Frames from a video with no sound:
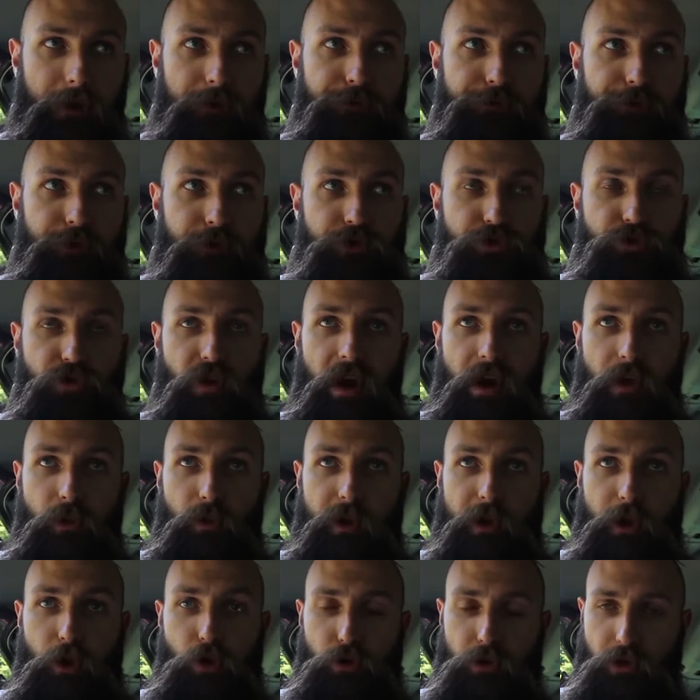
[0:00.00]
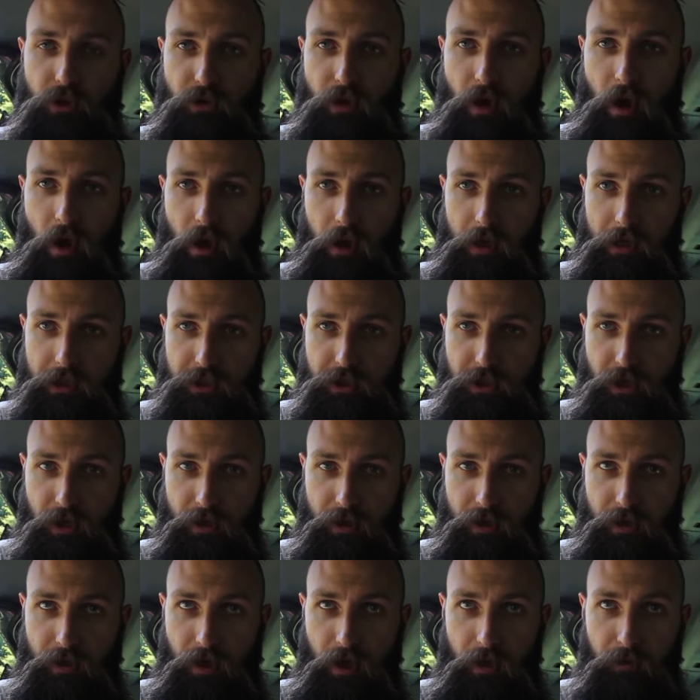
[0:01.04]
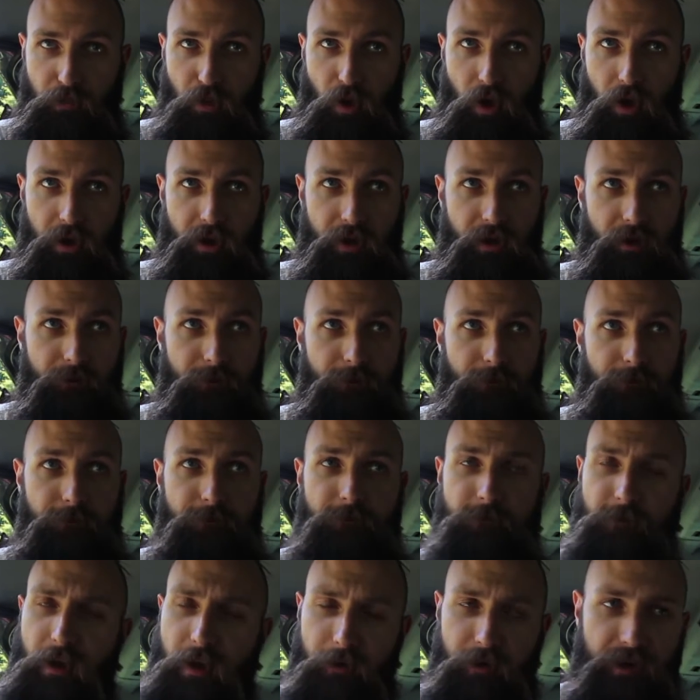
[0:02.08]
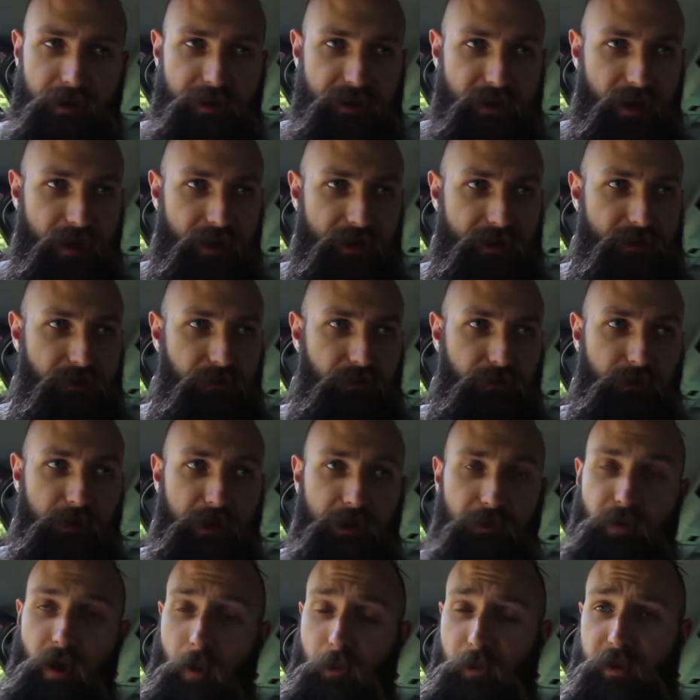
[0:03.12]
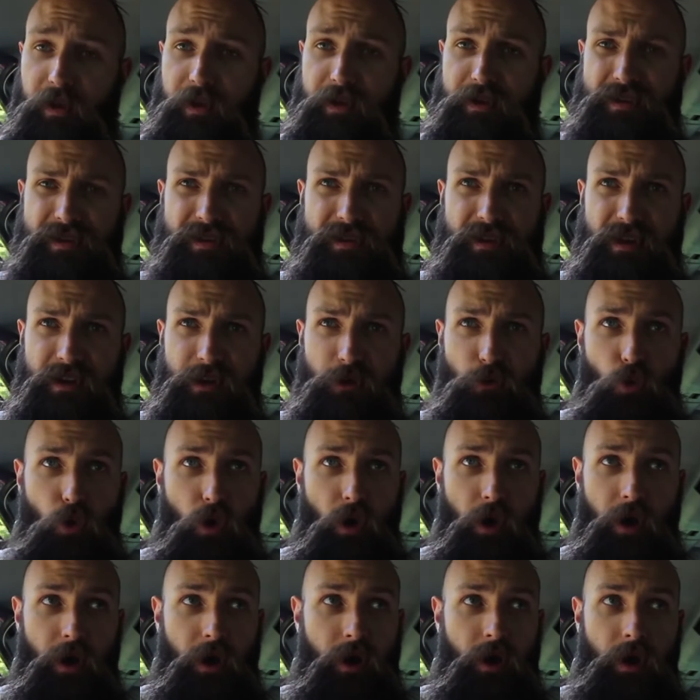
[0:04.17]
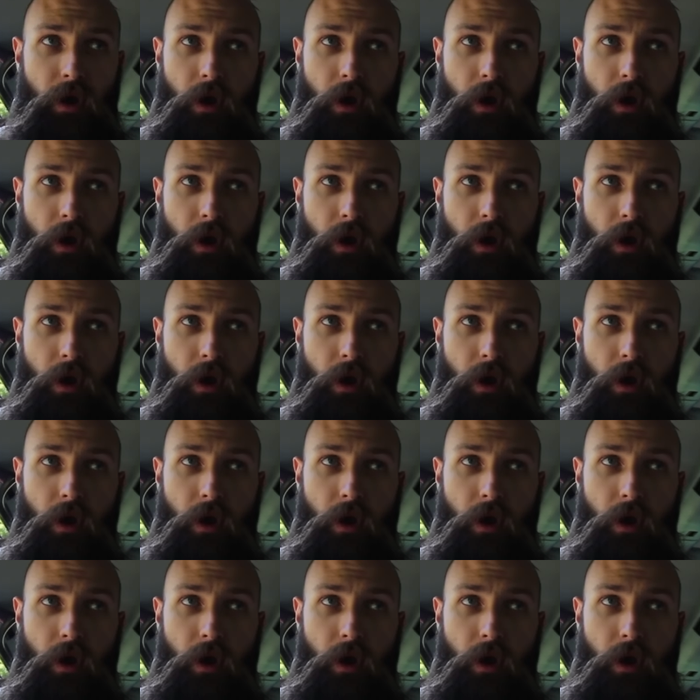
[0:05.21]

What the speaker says: a driveway or a garage. I park in a very densely populated city where